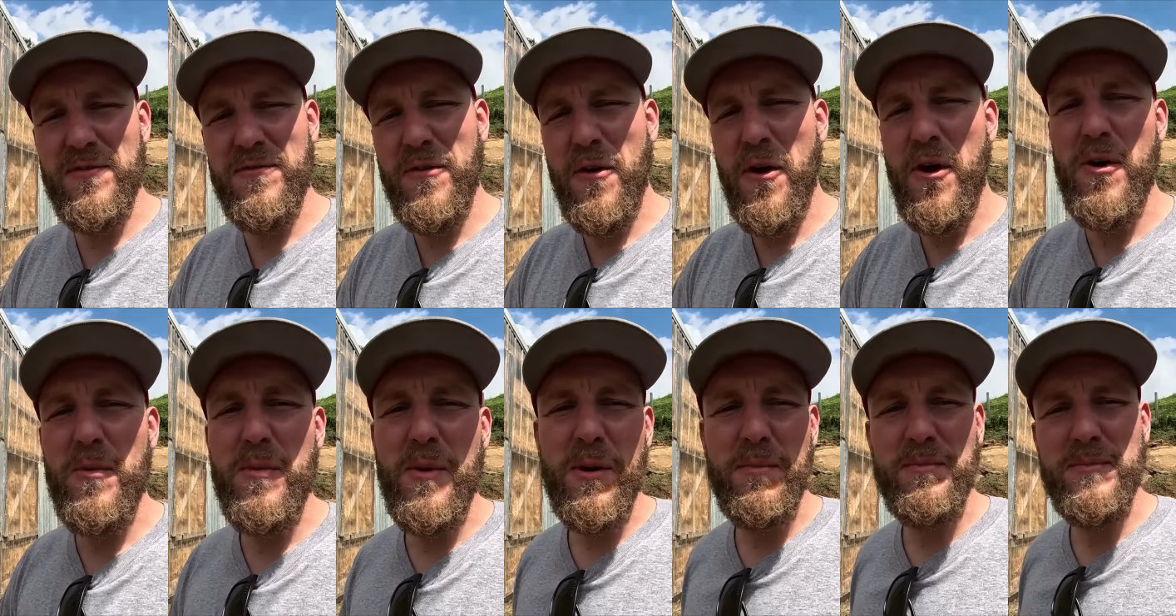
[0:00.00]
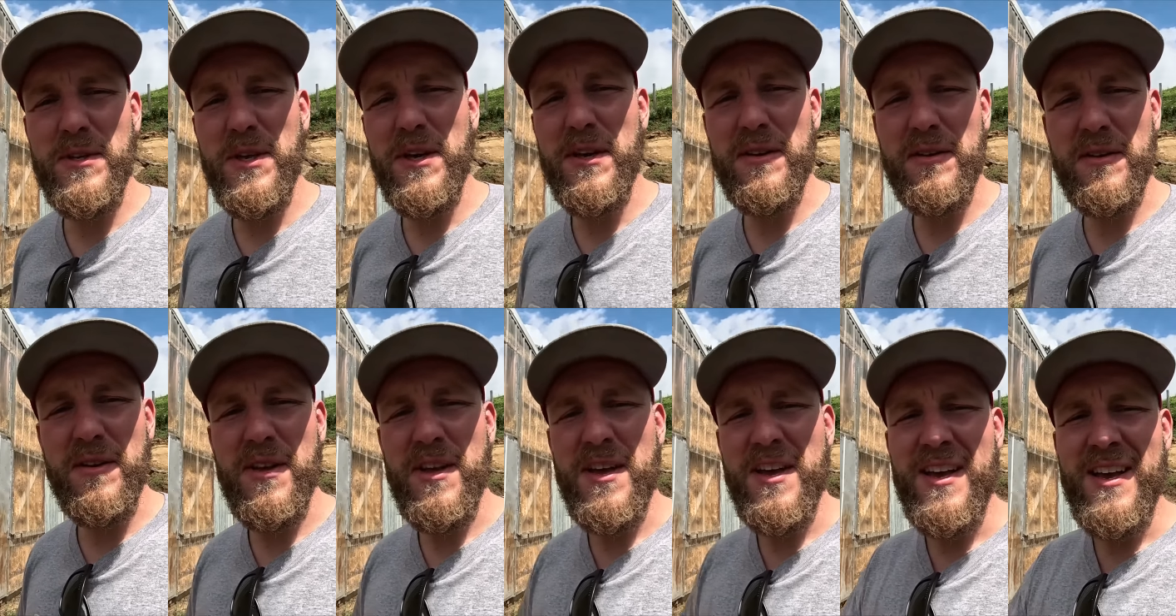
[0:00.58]
farm update
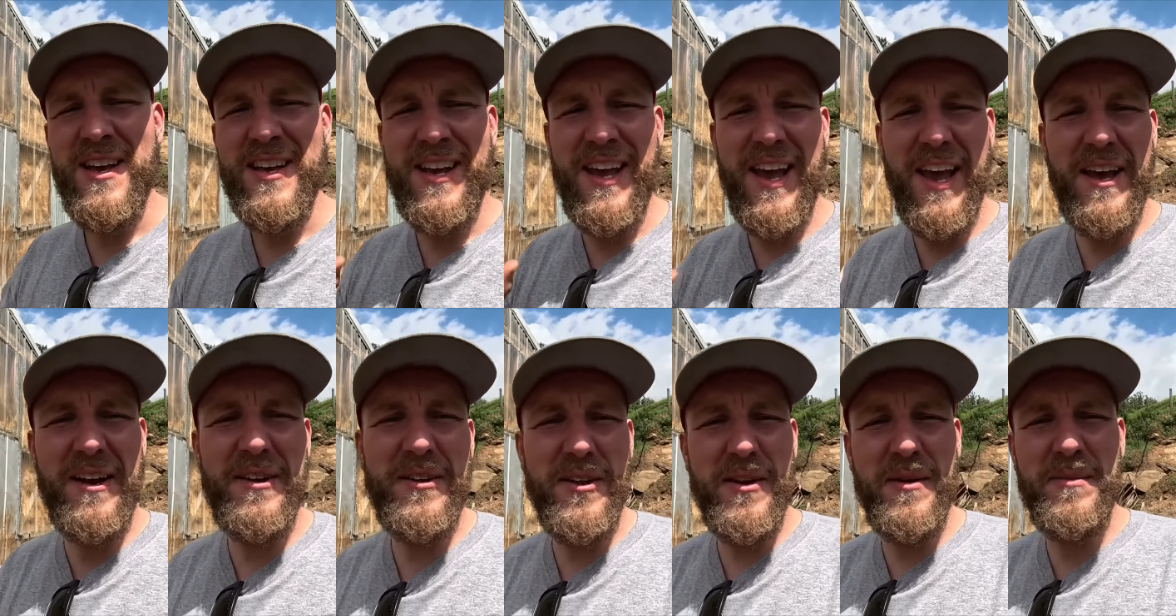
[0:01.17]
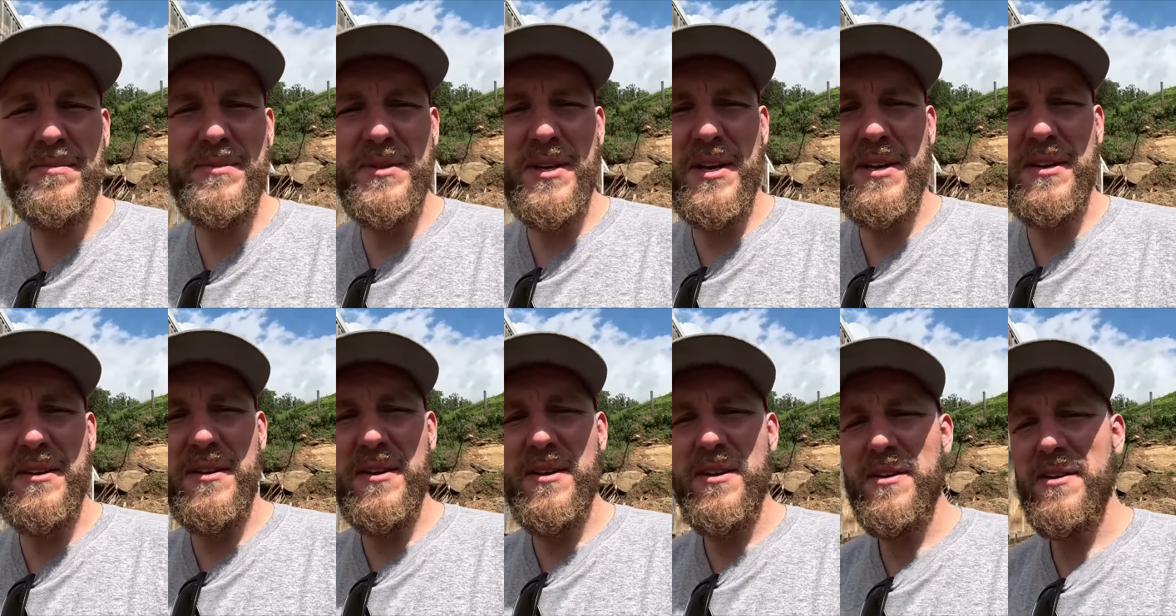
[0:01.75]
cattle update.